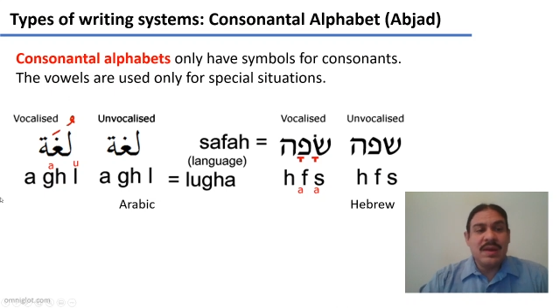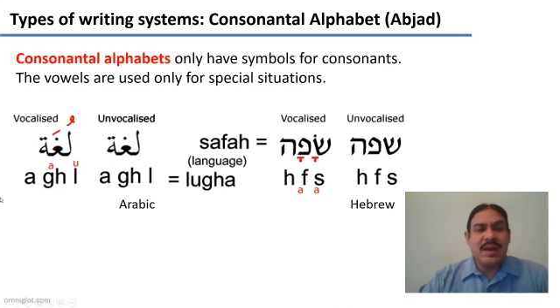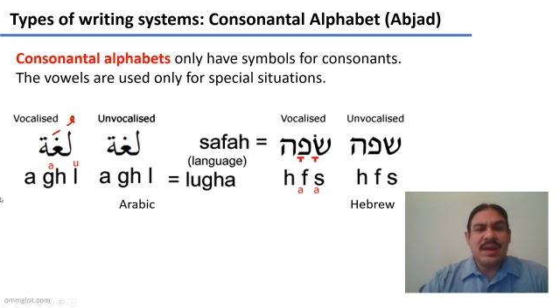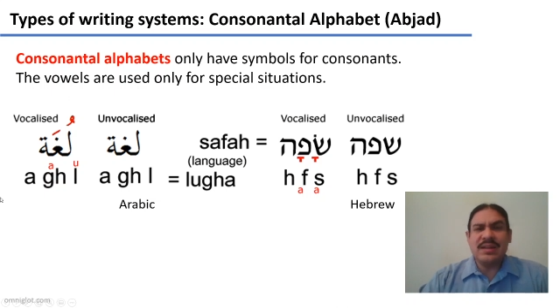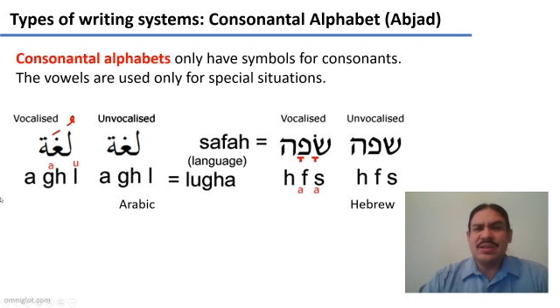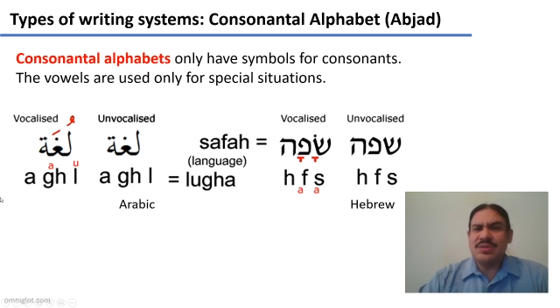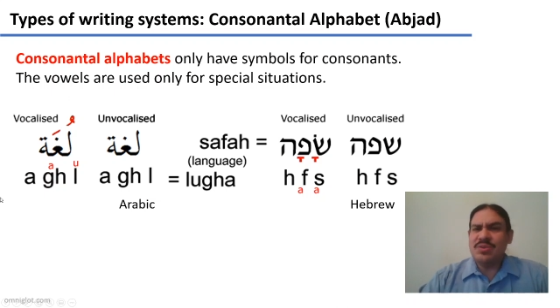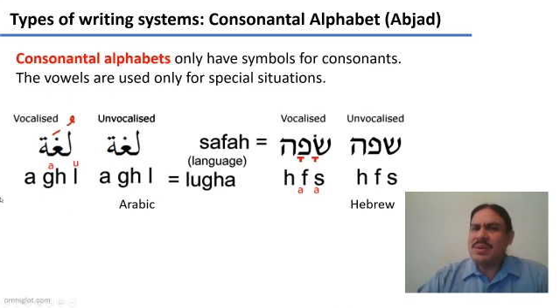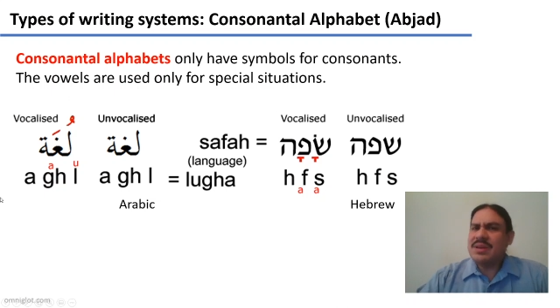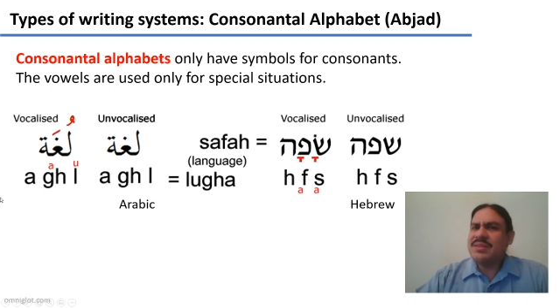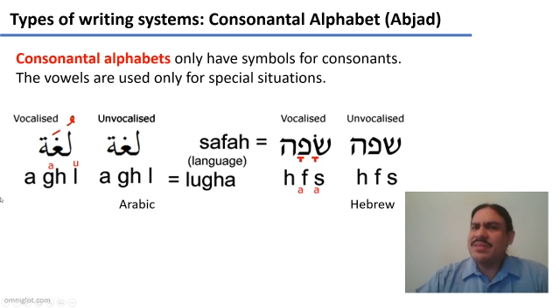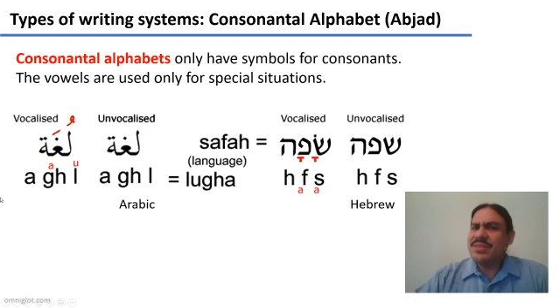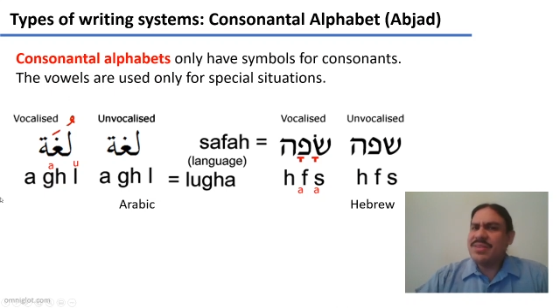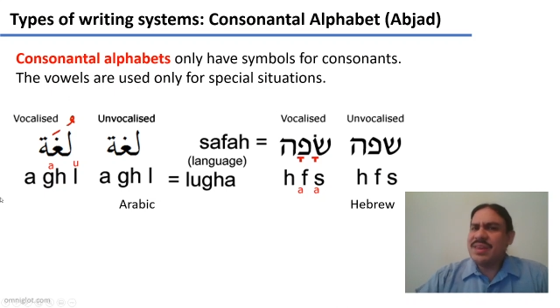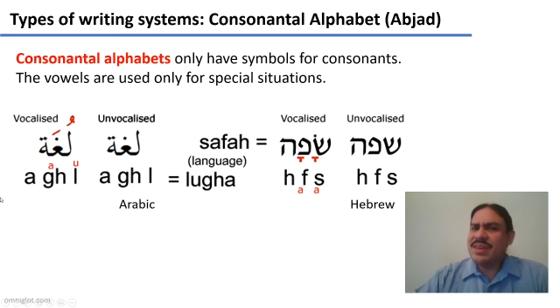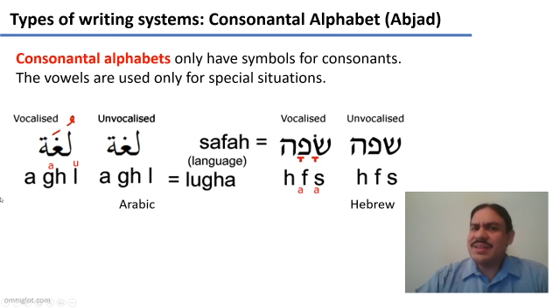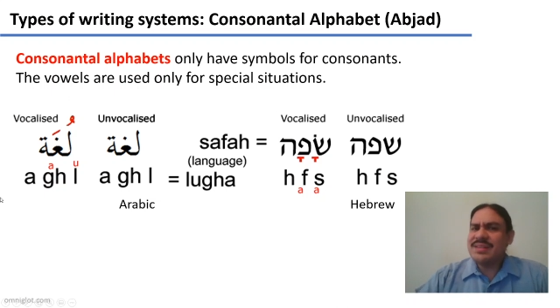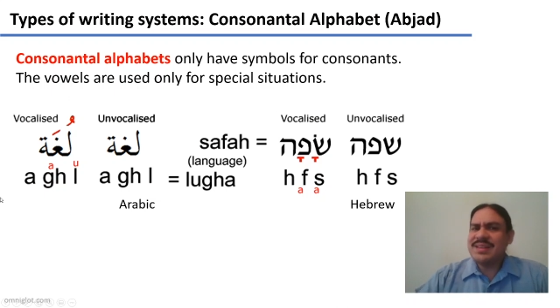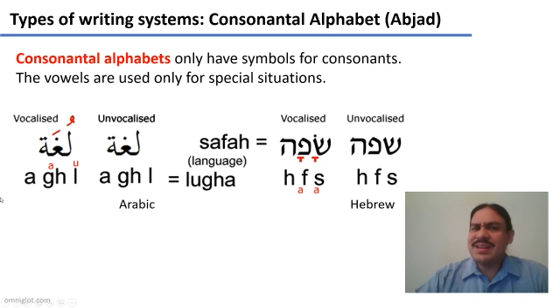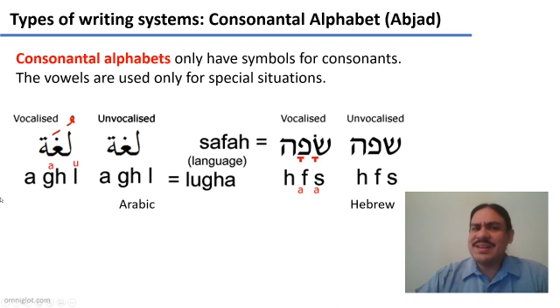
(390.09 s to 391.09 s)
And you might
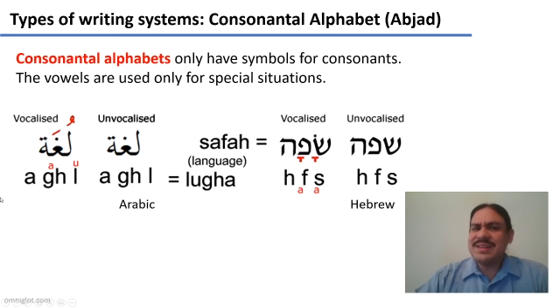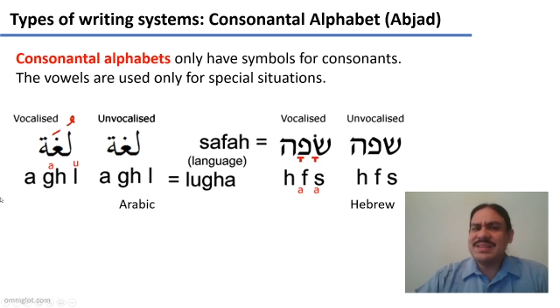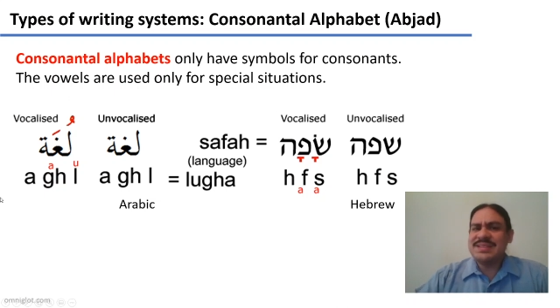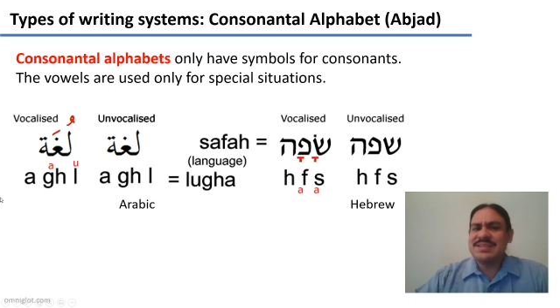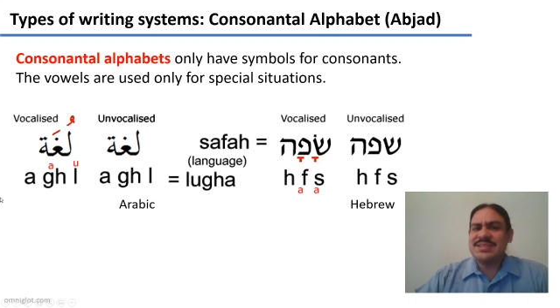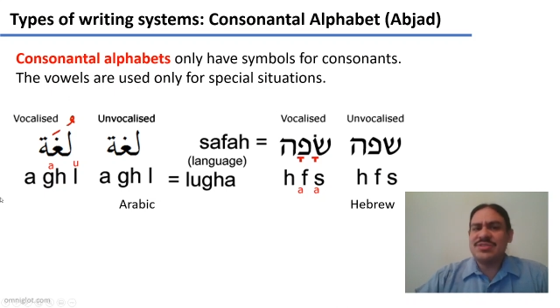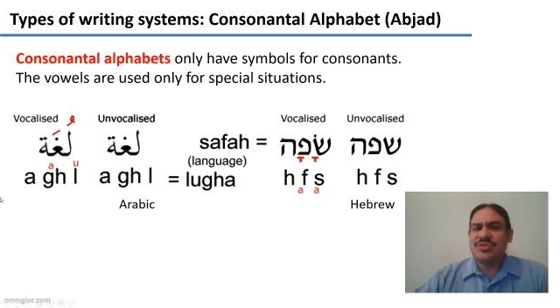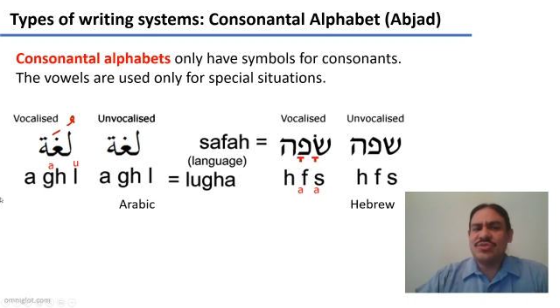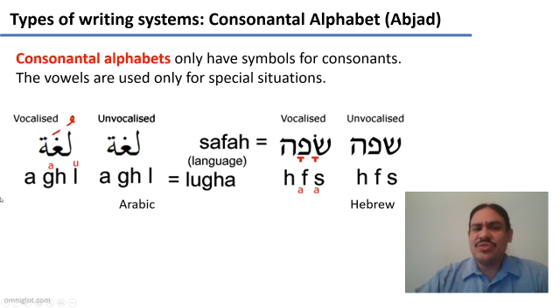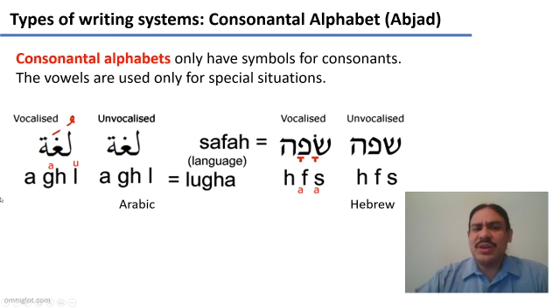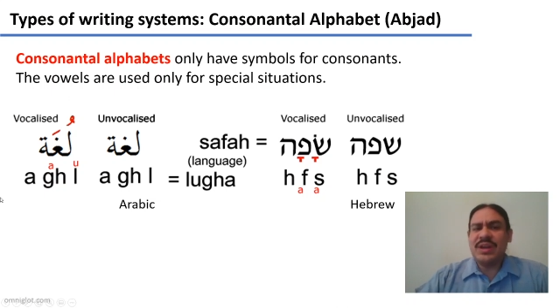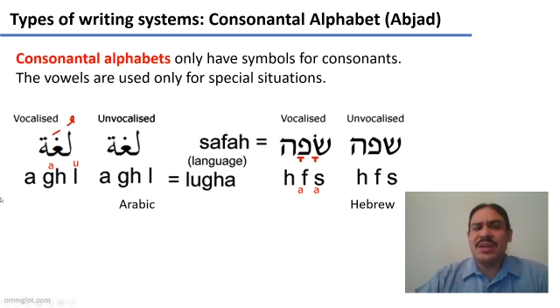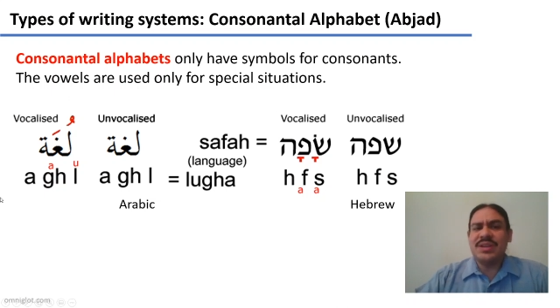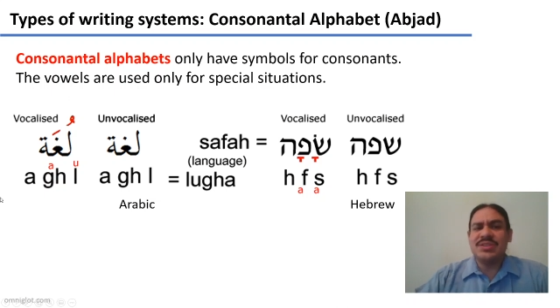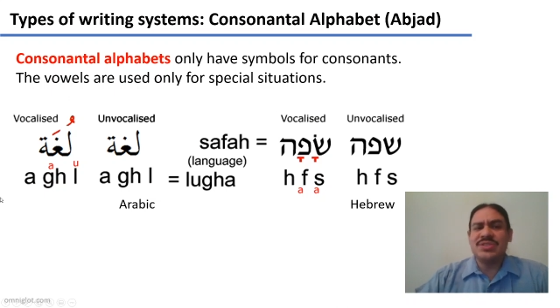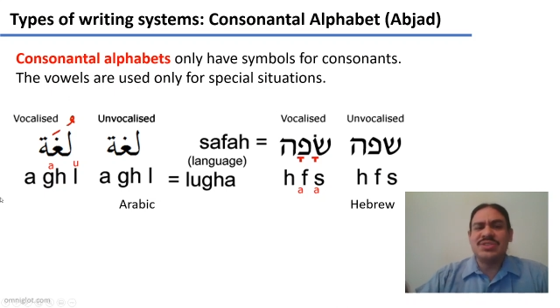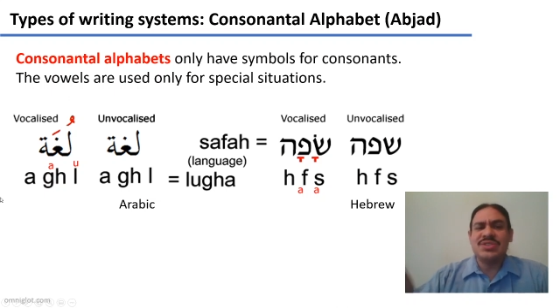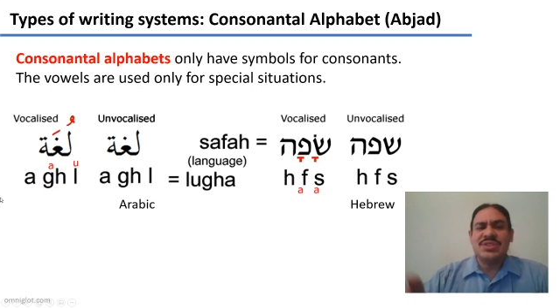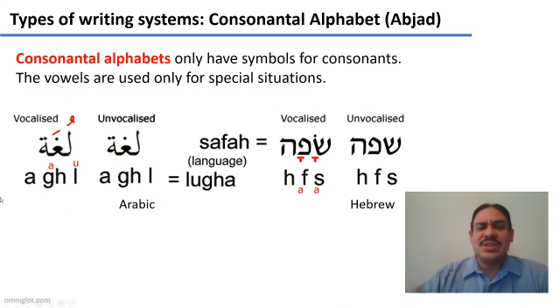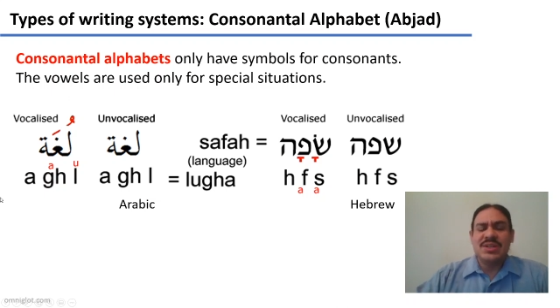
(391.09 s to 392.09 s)
think that it's
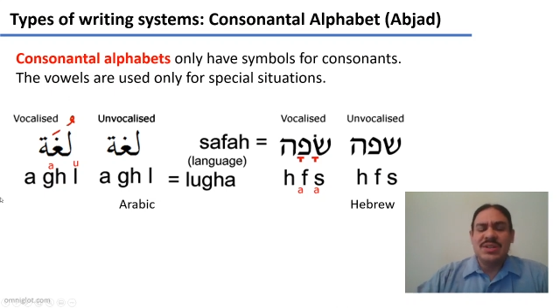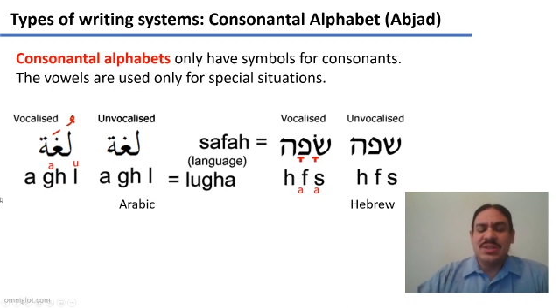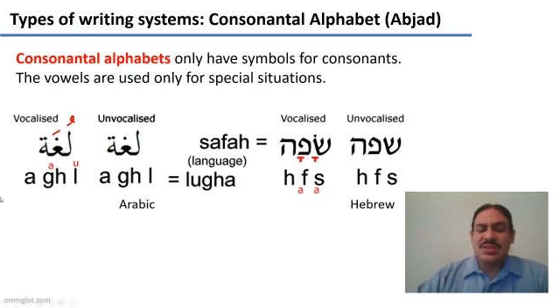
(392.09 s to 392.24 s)
strange